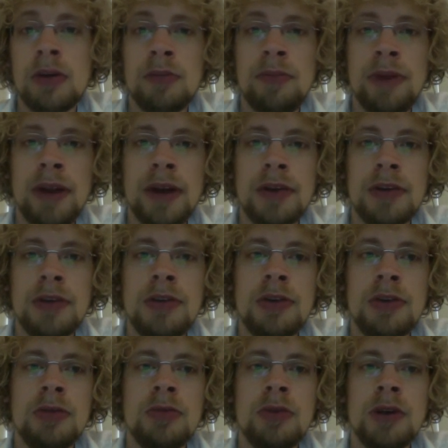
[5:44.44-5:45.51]

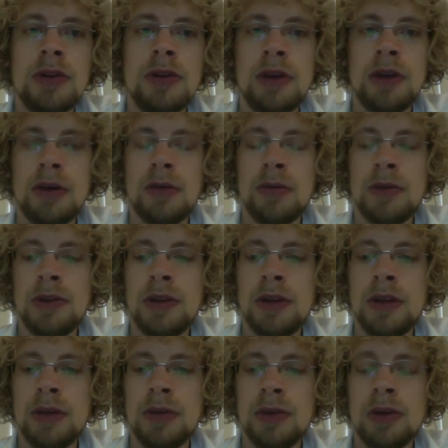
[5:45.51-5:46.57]
compared to what
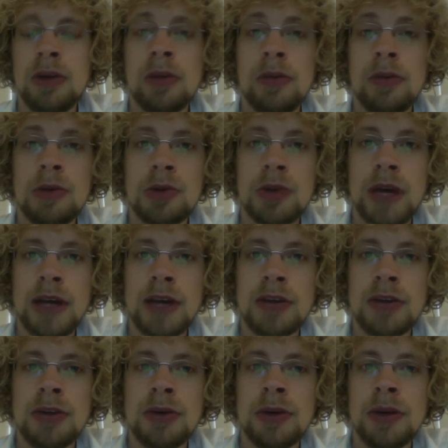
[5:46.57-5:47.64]
the commercial guys
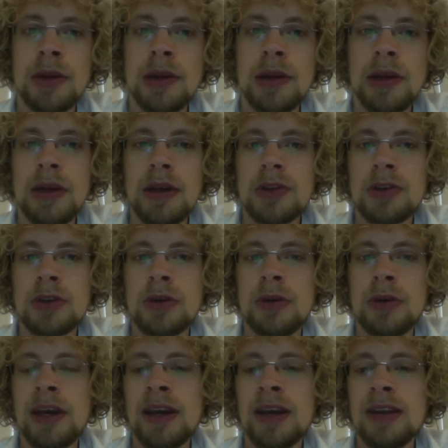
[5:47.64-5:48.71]
are doing.
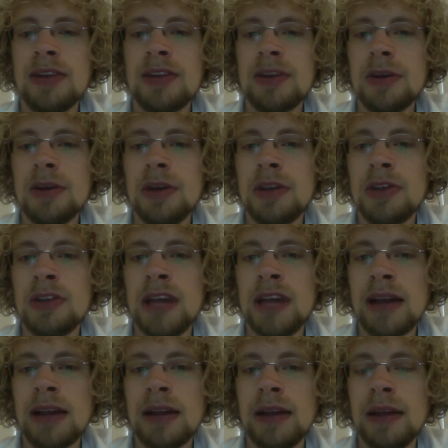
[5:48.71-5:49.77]
So I cannot tell you
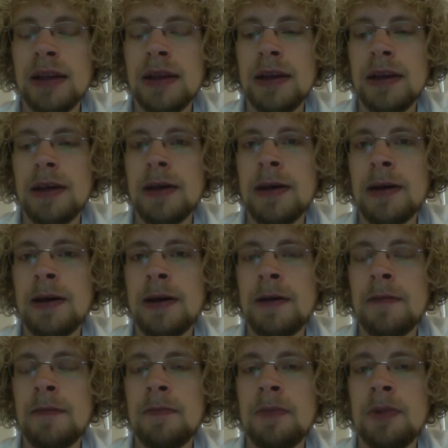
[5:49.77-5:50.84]
exactly
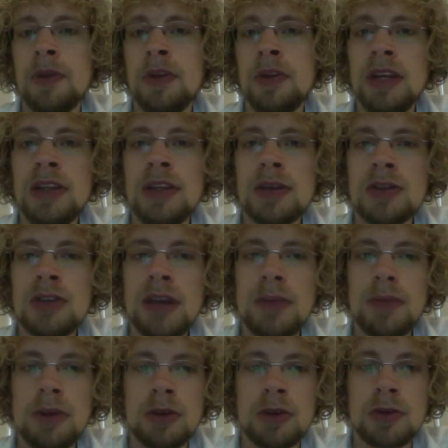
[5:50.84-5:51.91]
the details
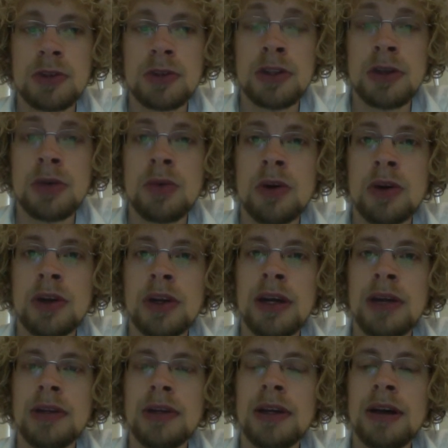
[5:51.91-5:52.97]
yet because we're still working
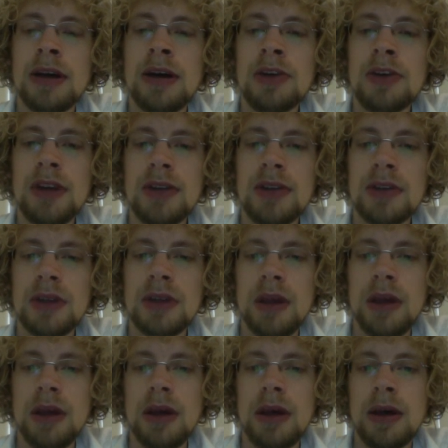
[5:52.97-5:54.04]
out the contracts.
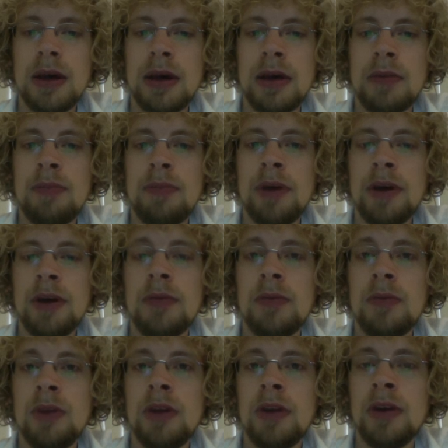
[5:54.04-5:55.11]
But
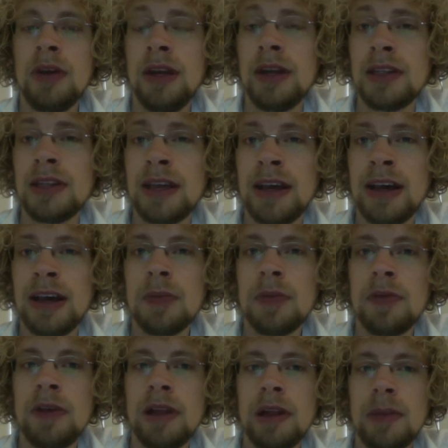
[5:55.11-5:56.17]
we are here to help
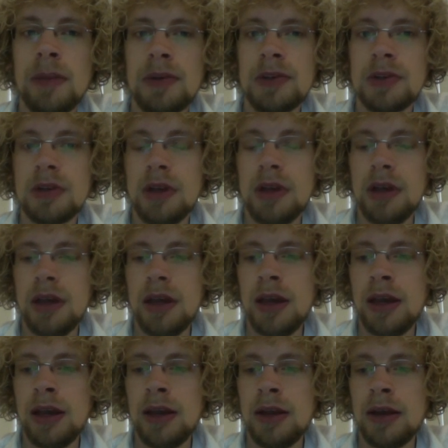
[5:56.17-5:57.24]
developers
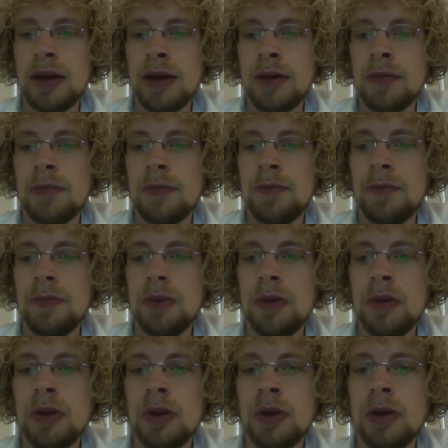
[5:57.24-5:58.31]
and
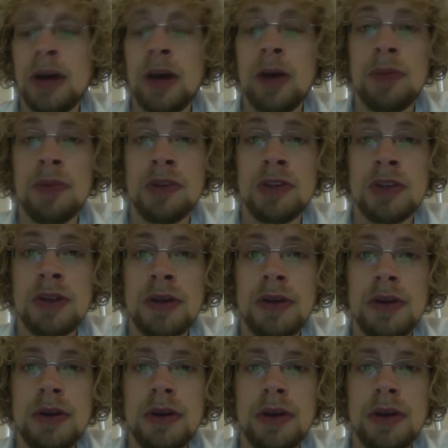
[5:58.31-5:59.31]
help each other.